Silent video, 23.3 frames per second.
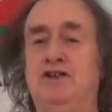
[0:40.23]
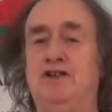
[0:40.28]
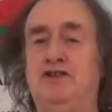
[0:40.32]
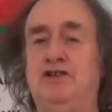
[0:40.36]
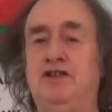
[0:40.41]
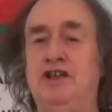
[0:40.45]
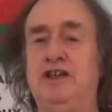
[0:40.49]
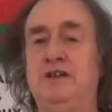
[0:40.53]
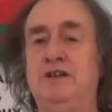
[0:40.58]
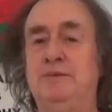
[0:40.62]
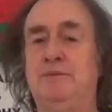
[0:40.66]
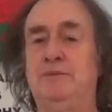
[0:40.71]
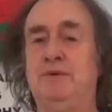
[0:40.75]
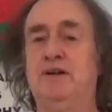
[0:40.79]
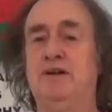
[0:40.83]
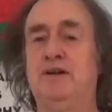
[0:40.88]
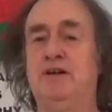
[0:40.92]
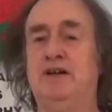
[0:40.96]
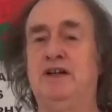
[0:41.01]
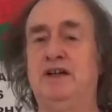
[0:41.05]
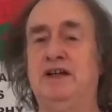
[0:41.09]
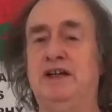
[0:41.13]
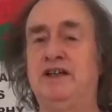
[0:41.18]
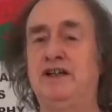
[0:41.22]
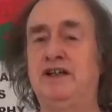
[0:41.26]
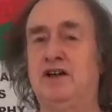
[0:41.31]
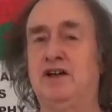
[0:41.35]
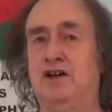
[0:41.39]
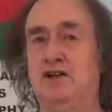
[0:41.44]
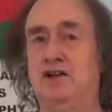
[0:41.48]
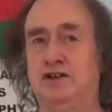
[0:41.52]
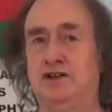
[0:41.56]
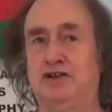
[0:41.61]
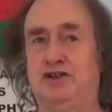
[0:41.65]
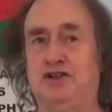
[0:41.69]
deep
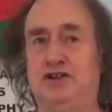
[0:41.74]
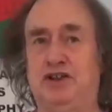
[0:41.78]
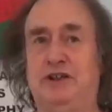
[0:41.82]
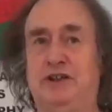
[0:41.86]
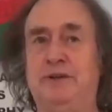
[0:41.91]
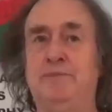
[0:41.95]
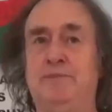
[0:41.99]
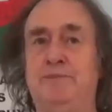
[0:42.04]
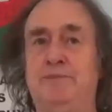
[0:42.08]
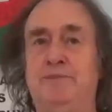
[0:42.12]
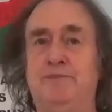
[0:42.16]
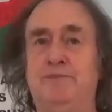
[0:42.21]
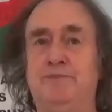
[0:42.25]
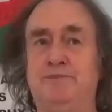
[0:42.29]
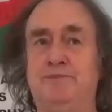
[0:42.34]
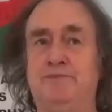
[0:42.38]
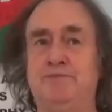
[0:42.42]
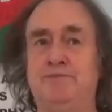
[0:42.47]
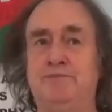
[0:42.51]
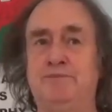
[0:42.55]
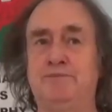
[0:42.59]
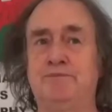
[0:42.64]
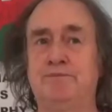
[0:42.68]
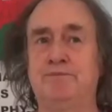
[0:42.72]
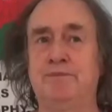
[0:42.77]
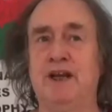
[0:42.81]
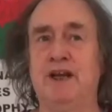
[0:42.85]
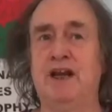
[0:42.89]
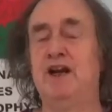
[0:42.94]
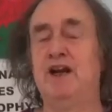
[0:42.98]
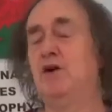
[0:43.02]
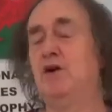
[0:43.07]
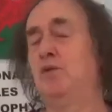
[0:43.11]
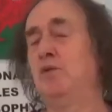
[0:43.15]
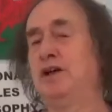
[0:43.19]
ecology,
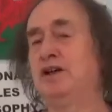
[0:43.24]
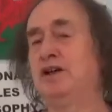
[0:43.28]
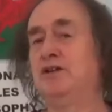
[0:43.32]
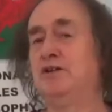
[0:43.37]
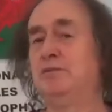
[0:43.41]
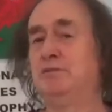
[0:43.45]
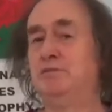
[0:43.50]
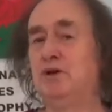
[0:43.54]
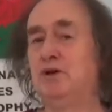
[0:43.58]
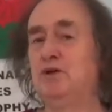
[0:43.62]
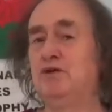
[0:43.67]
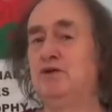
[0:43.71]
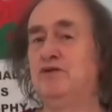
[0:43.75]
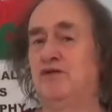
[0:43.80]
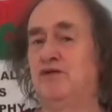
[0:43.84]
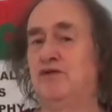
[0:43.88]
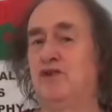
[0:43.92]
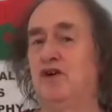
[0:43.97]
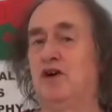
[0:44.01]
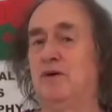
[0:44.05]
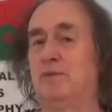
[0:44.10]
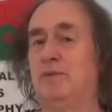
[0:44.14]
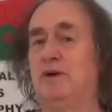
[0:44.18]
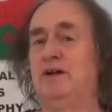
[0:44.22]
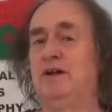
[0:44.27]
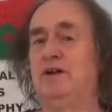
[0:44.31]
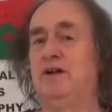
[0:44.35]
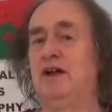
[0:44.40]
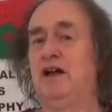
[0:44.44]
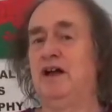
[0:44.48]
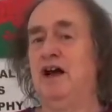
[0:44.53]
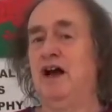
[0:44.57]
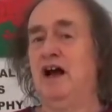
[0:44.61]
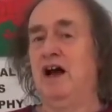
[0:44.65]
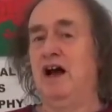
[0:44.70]
we can move from
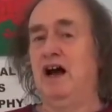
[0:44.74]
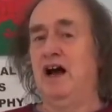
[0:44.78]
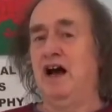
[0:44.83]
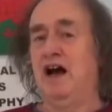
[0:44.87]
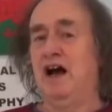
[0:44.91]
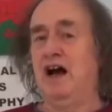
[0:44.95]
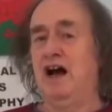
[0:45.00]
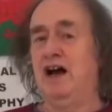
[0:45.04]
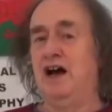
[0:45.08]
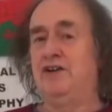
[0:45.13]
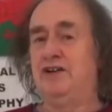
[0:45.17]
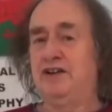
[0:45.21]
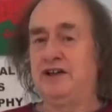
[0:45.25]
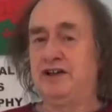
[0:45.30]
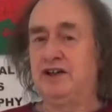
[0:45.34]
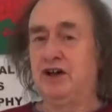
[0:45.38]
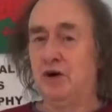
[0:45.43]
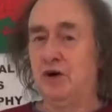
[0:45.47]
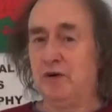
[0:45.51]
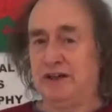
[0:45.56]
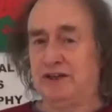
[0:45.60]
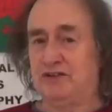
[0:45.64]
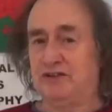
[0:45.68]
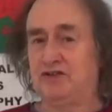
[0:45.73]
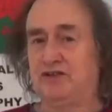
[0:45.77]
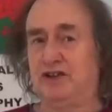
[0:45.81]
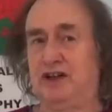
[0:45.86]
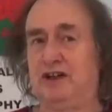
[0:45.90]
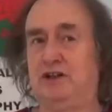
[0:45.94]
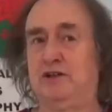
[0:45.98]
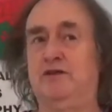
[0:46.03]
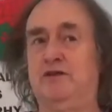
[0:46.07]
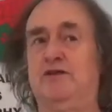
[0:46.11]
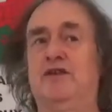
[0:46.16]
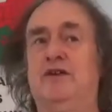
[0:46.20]
an egoic
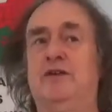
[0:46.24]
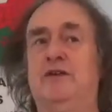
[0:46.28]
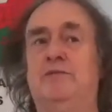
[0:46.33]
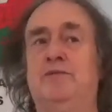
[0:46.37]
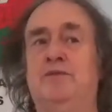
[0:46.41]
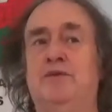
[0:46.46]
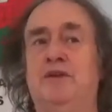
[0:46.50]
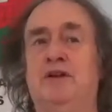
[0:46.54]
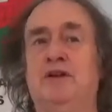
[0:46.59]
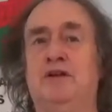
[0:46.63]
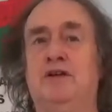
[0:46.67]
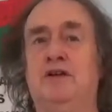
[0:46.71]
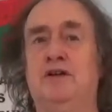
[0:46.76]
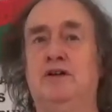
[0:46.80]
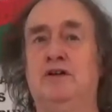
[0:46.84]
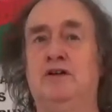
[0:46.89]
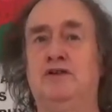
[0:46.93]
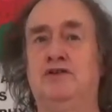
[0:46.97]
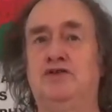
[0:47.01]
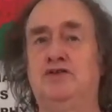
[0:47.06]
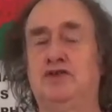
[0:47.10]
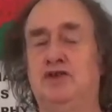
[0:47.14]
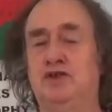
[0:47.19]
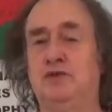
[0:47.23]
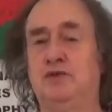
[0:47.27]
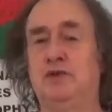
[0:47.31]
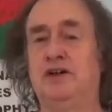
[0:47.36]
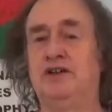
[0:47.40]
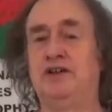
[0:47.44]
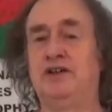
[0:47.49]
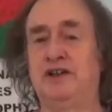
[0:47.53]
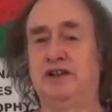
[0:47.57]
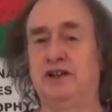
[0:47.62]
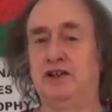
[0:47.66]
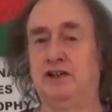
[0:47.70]
self to an
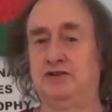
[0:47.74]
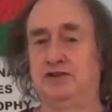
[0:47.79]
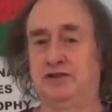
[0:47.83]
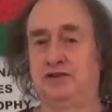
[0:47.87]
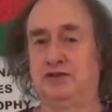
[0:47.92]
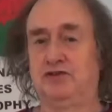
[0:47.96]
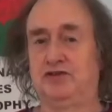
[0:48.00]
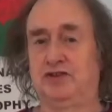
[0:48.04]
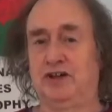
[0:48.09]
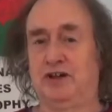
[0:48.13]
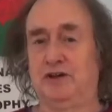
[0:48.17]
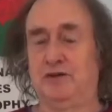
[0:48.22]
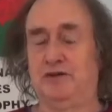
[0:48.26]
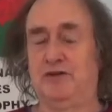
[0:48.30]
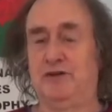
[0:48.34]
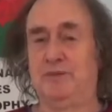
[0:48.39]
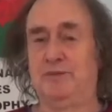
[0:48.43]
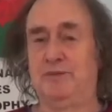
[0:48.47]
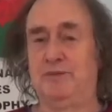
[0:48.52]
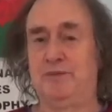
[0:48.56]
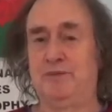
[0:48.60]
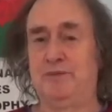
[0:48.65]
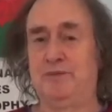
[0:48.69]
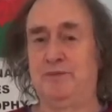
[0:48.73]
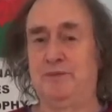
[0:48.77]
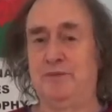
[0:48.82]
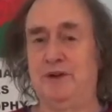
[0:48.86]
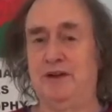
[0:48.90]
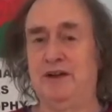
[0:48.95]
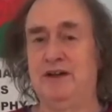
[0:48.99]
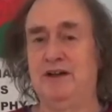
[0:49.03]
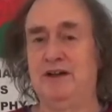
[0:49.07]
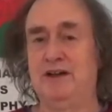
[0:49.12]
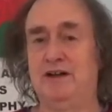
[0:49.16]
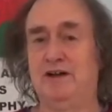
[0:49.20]
ecological self.
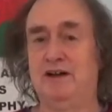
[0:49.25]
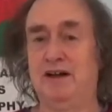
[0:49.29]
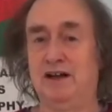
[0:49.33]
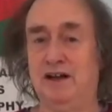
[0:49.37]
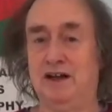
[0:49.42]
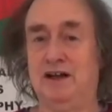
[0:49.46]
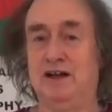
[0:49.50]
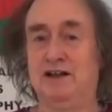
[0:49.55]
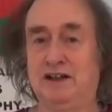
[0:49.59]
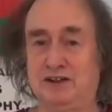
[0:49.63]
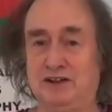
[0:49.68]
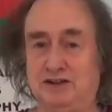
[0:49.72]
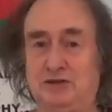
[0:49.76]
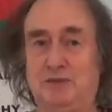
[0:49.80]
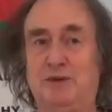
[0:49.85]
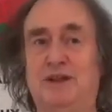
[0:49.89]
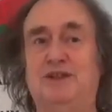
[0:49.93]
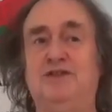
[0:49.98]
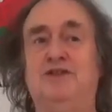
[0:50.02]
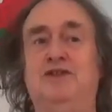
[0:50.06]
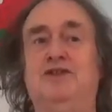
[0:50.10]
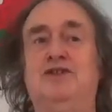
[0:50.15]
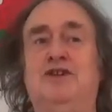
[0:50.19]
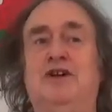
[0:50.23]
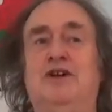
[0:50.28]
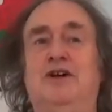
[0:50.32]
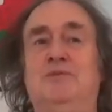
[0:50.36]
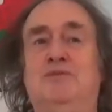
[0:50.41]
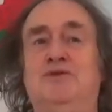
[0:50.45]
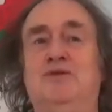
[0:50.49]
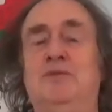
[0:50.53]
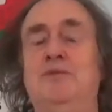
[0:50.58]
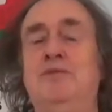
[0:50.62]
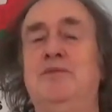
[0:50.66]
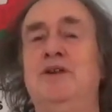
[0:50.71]
Now, I'll explain the
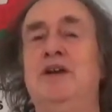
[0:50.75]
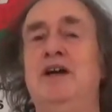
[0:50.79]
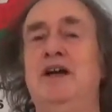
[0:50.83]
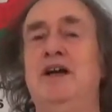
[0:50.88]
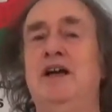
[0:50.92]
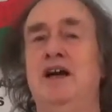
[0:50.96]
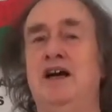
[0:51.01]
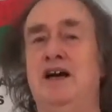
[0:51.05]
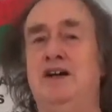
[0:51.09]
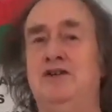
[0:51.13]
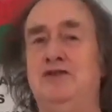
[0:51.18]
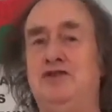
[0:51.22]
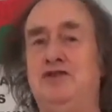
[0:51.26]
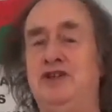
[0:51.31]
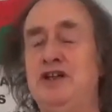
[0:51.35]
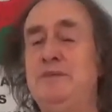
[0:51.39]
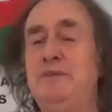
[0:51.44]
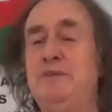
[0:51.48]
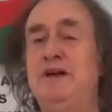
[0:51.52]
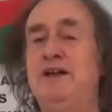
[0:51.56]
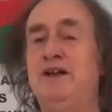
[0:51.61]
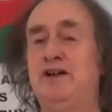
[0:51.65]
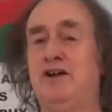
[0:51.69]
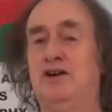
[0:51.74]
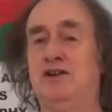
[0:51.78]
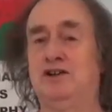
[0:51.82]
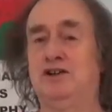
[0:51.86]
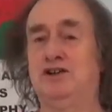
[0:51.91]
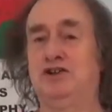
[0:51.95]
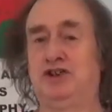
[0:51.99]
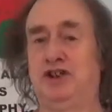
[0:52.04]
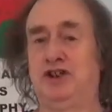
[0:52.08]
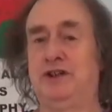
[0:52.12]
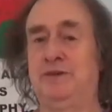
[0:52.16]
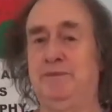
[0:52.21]
terms. Deep
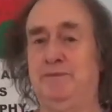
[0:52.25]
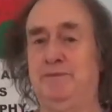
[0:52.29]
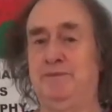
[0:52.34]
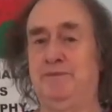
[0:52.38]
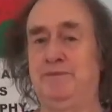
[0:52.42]
ecology